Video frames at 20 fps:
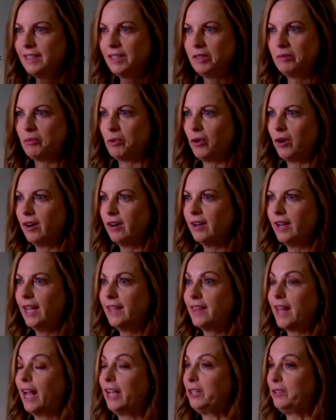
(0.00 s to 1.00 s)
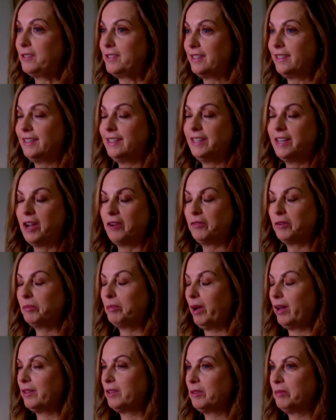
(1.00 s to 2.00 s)
anymore, and that used to
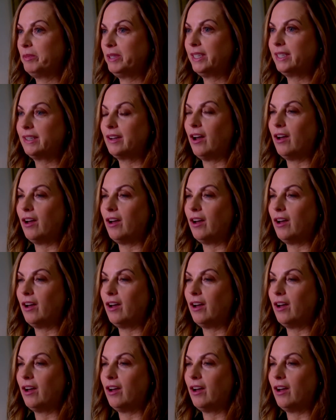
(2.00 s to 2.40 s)
never bother me at